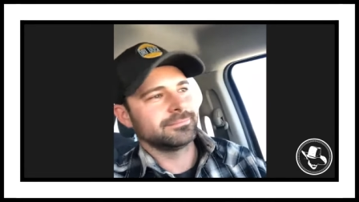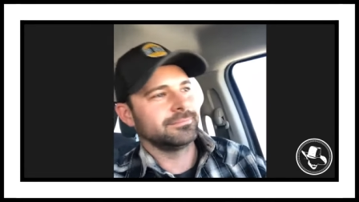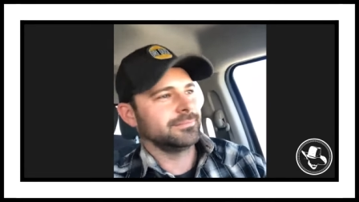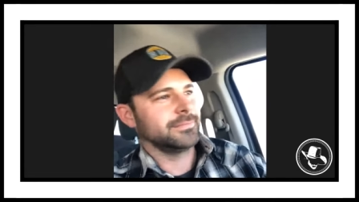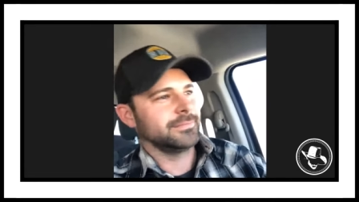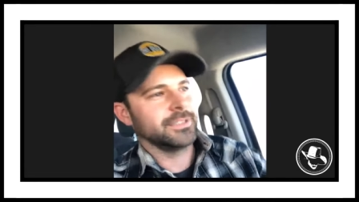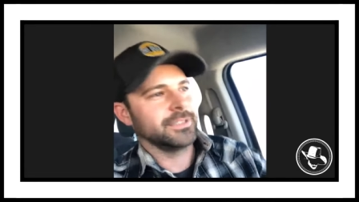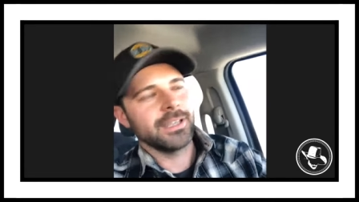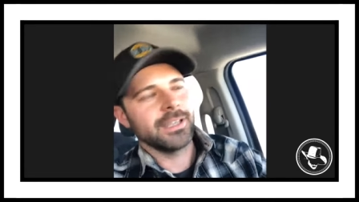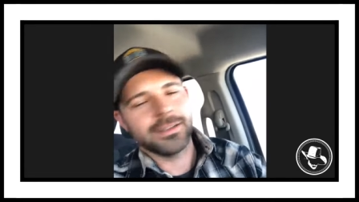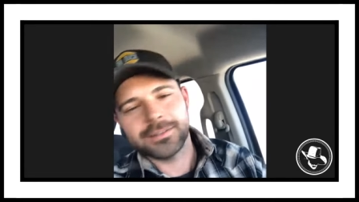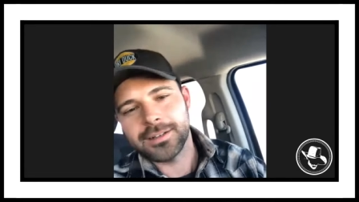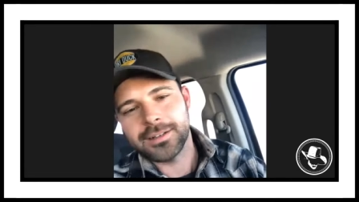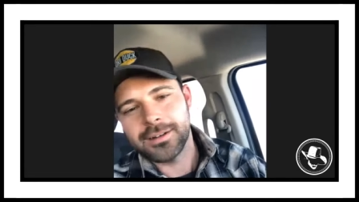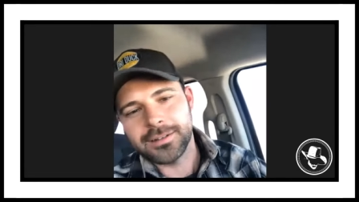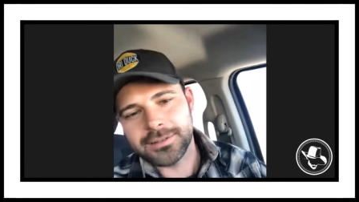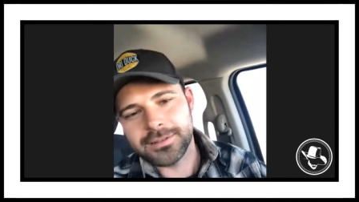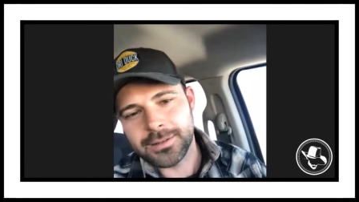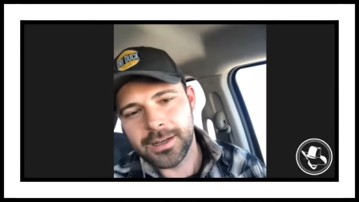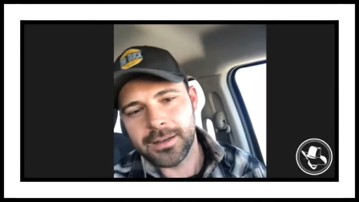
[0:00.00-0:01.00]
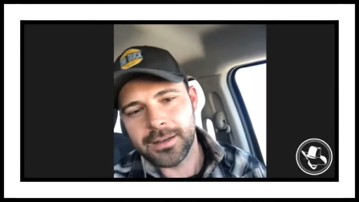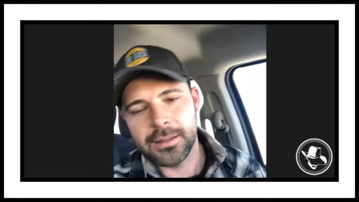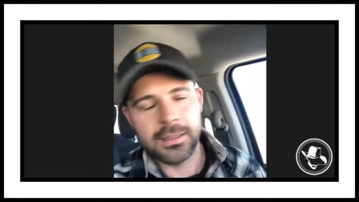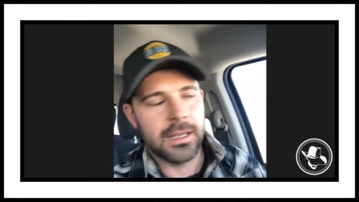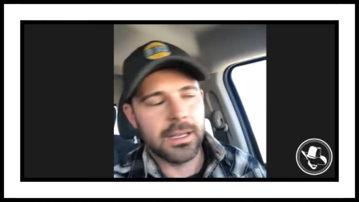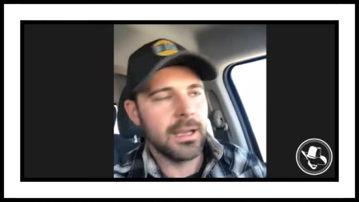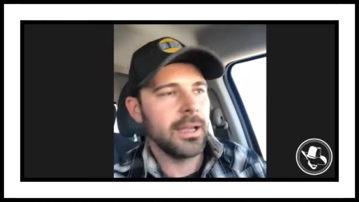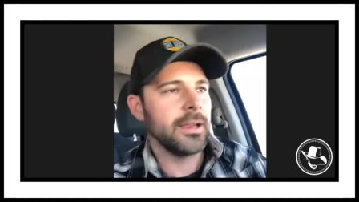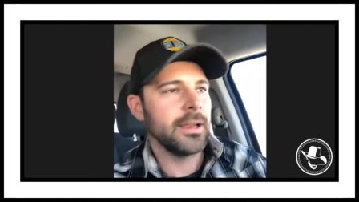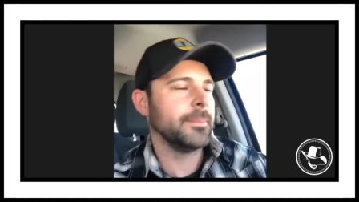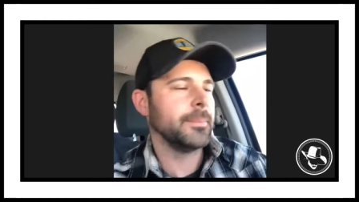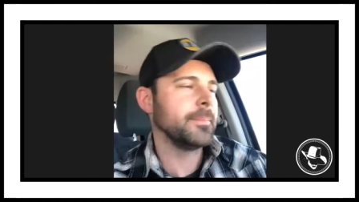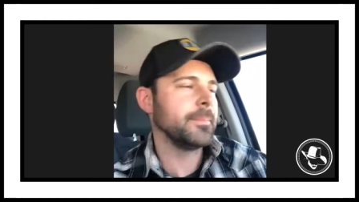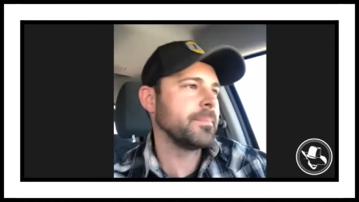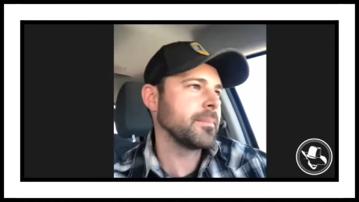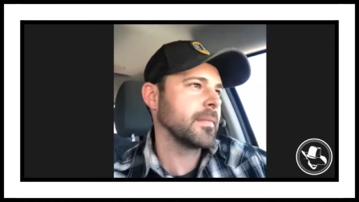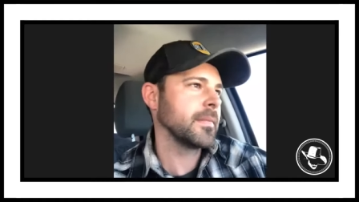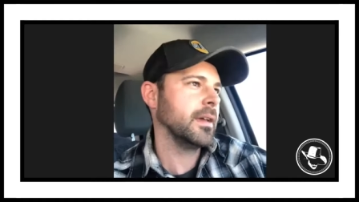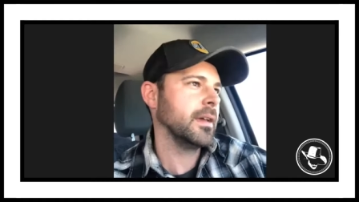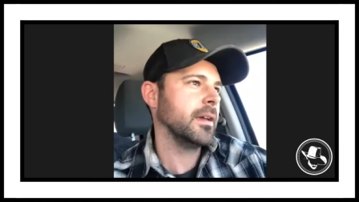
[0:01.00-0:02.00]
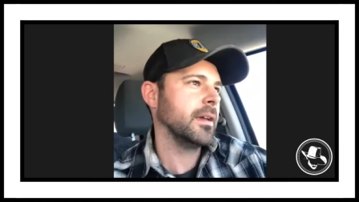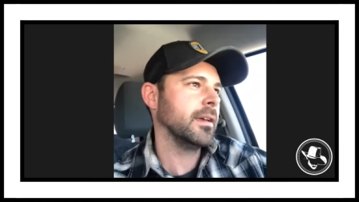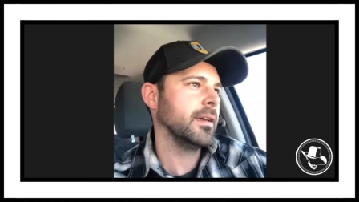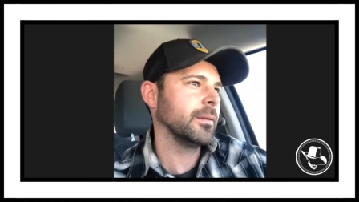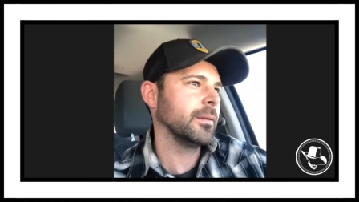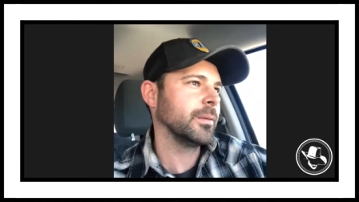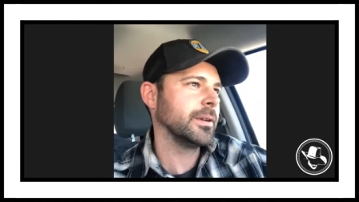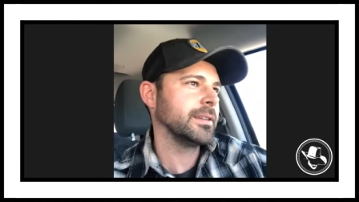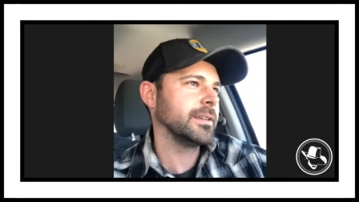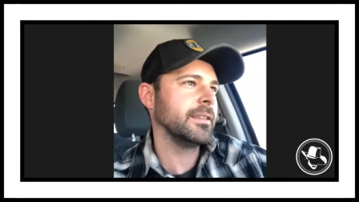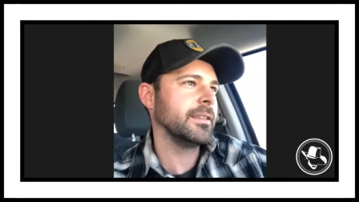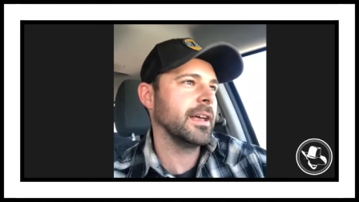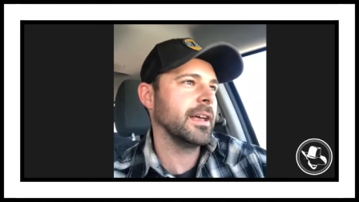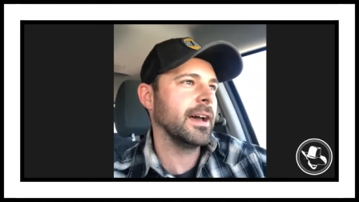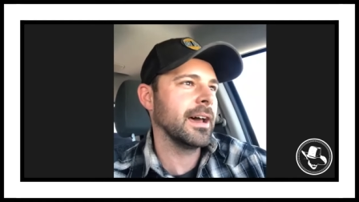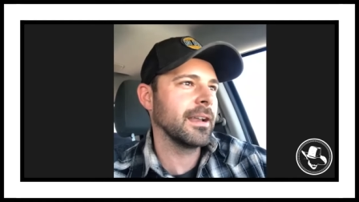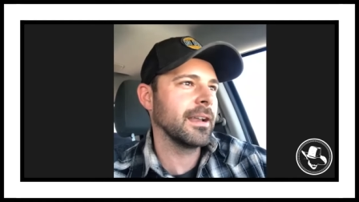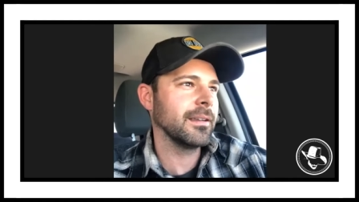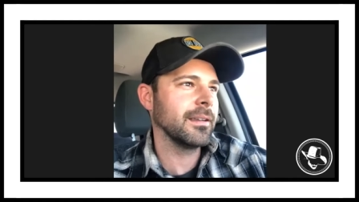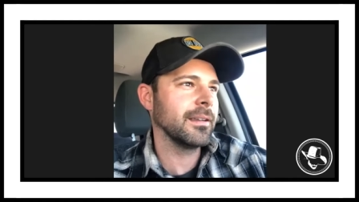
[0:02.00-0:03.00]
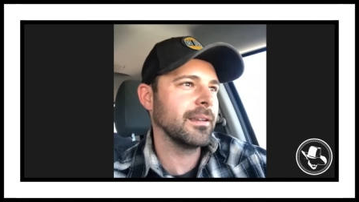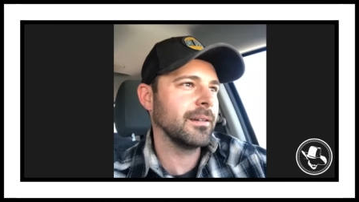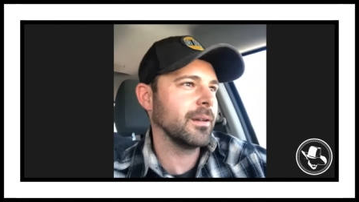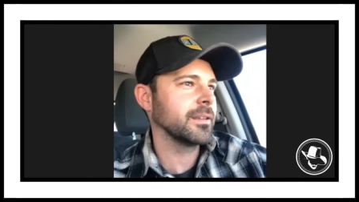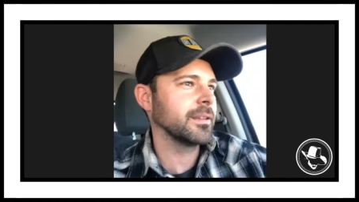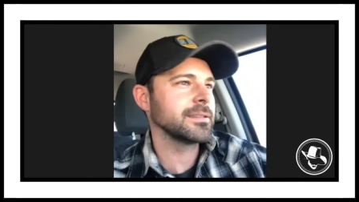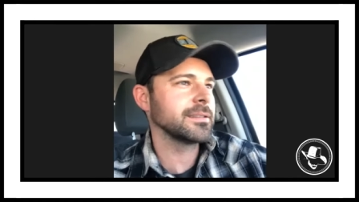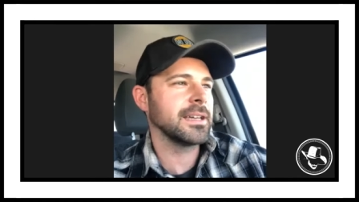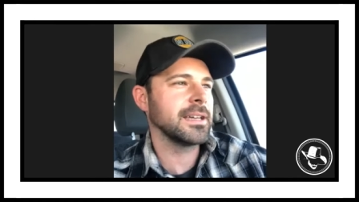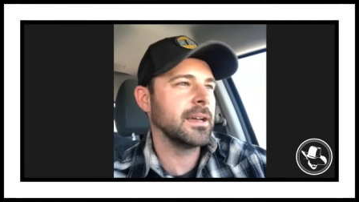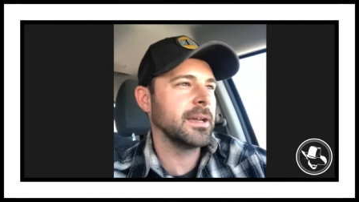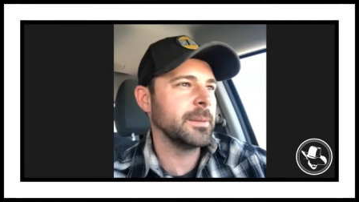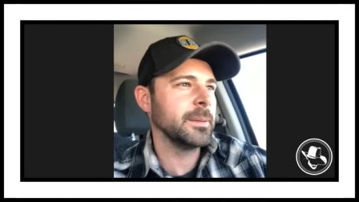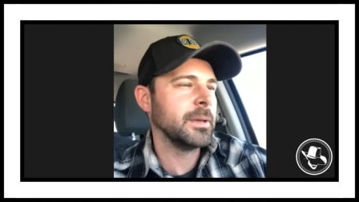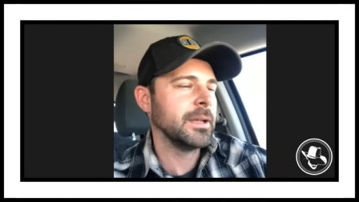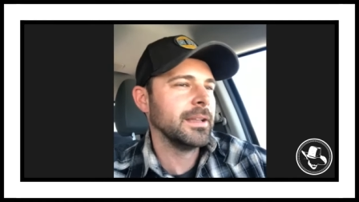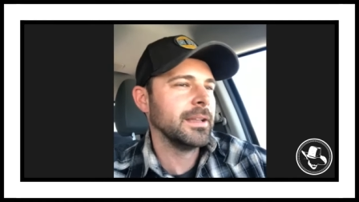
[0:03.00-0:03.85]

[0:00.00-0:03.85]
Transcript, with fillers: you take turns writing a line, and we did that all the time.